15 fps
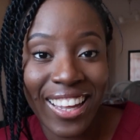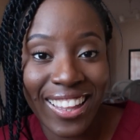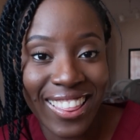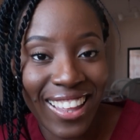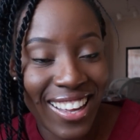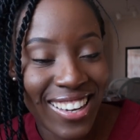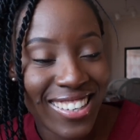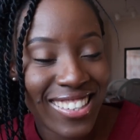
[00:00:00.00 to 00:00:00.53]

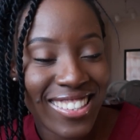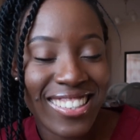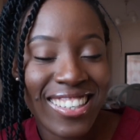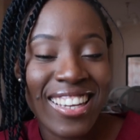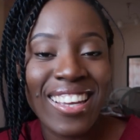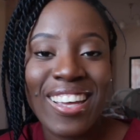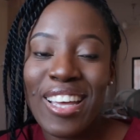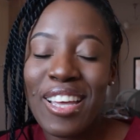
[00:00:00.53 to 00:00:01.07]
like that
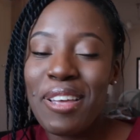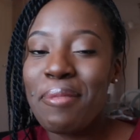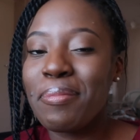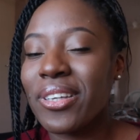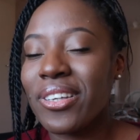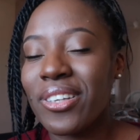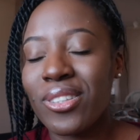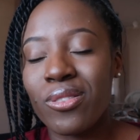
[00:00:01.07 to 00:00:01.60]

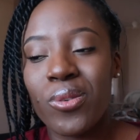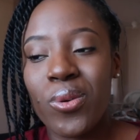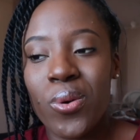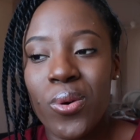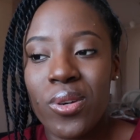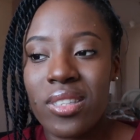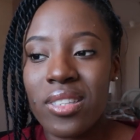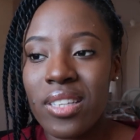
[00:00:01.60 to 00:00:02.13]
because of
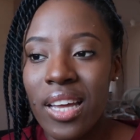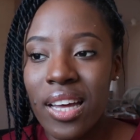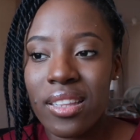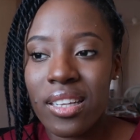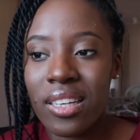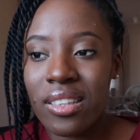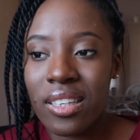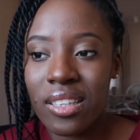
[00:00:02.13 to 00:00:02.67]
course yeah
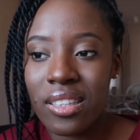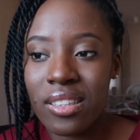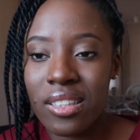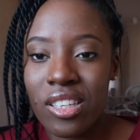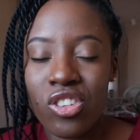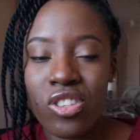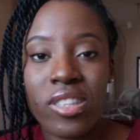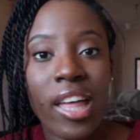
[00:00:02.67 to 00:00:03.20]
they, they
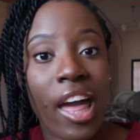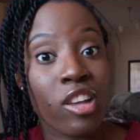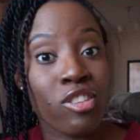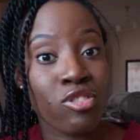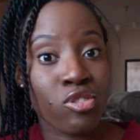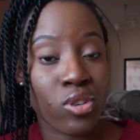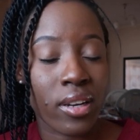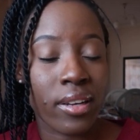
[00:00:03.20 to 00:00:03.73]
they're just
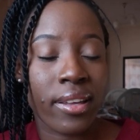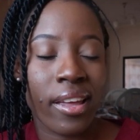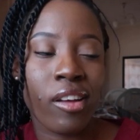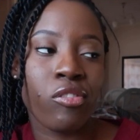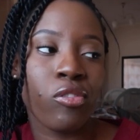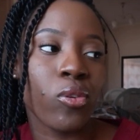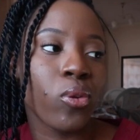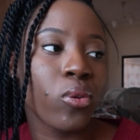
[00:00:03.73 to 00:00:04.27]
extra
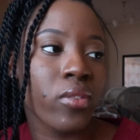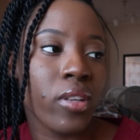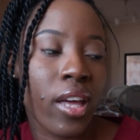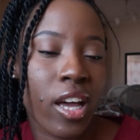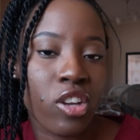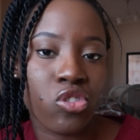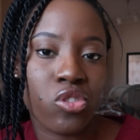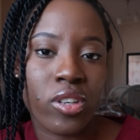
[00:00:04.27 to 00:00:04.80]
careful
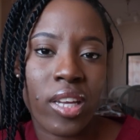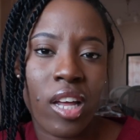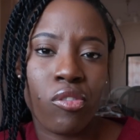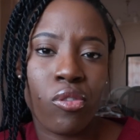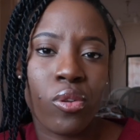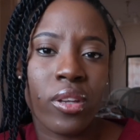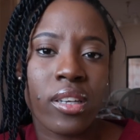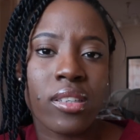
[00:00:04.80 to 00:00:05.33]
they're extra
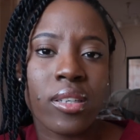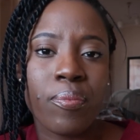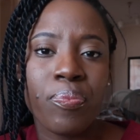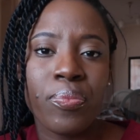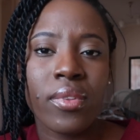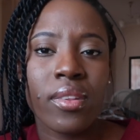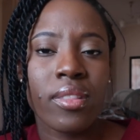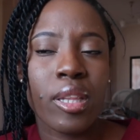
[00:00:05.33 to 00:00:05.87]
careful and
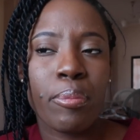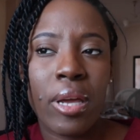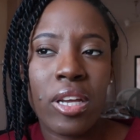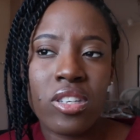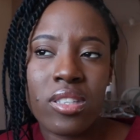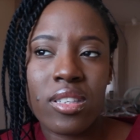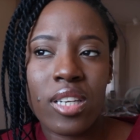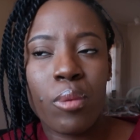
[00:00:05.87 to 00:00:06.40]
the
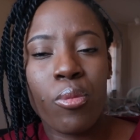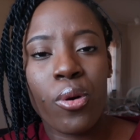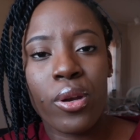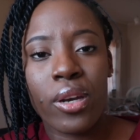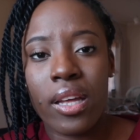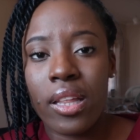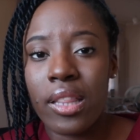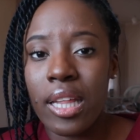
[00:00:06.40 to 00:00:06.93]
patients
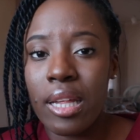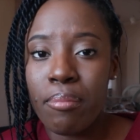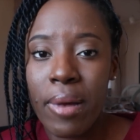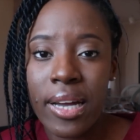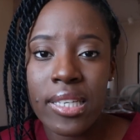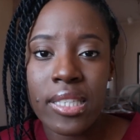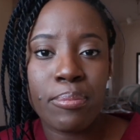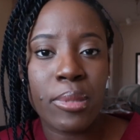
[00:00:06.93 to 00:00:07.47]
lebone they
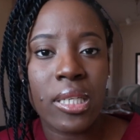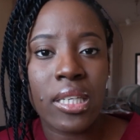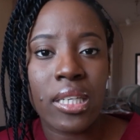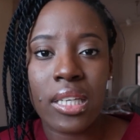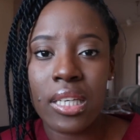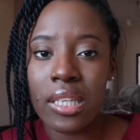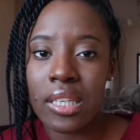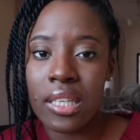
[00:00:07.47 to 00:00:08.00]
might
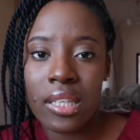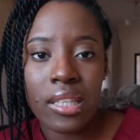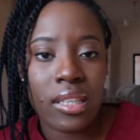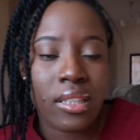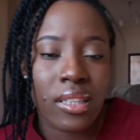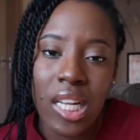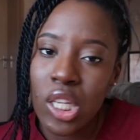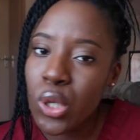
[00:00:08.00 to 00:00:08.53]
be
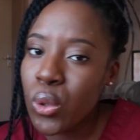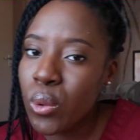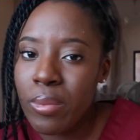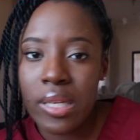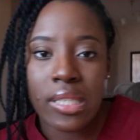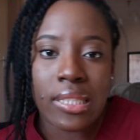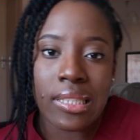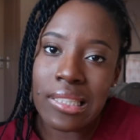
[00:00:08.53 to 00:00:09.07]
a little
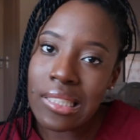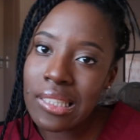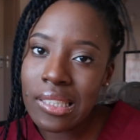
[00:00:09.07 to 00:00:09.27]
bit